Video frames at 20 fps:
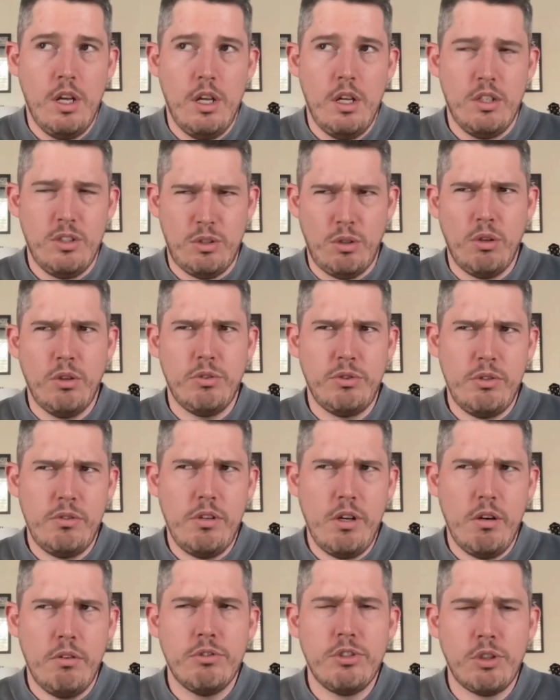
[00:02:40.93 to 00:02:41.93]
Solo
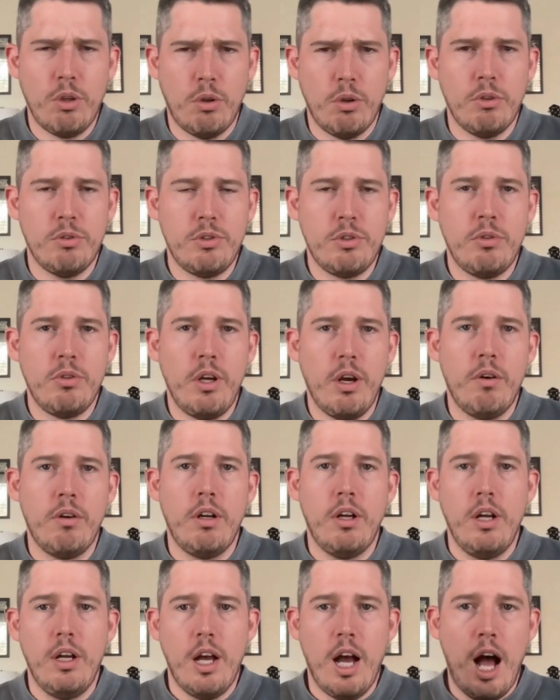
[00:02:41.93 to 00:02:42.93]
Studio? Solo Studio.
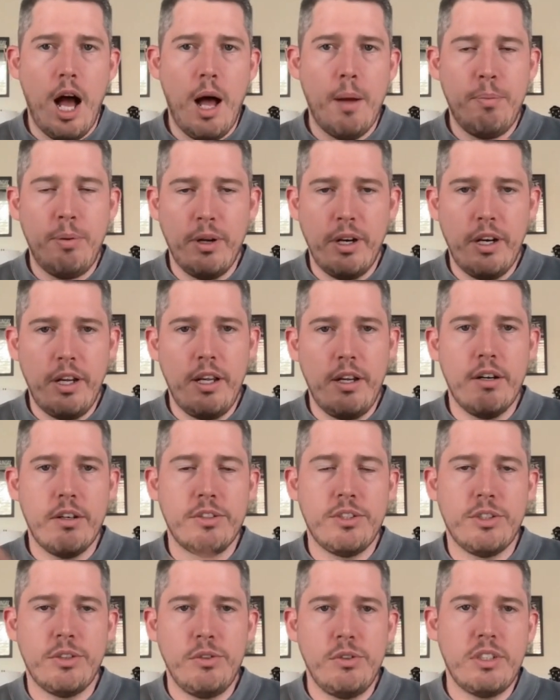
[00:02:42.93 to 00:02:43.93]
I'll put it
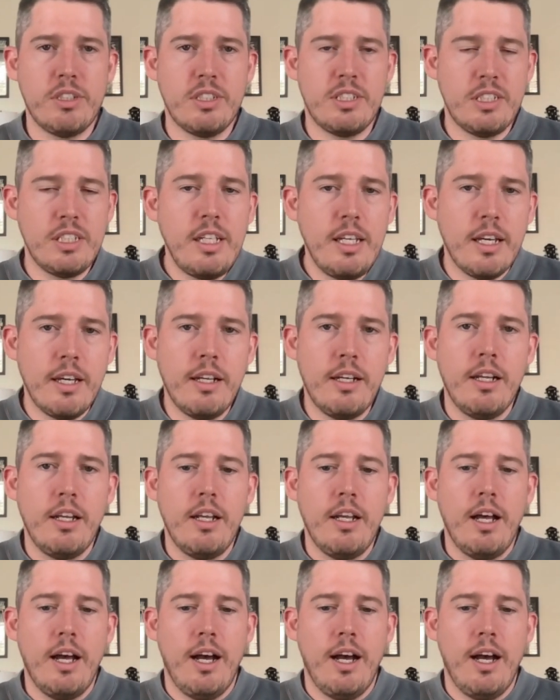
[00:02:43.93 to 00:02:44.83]
here so you can see it.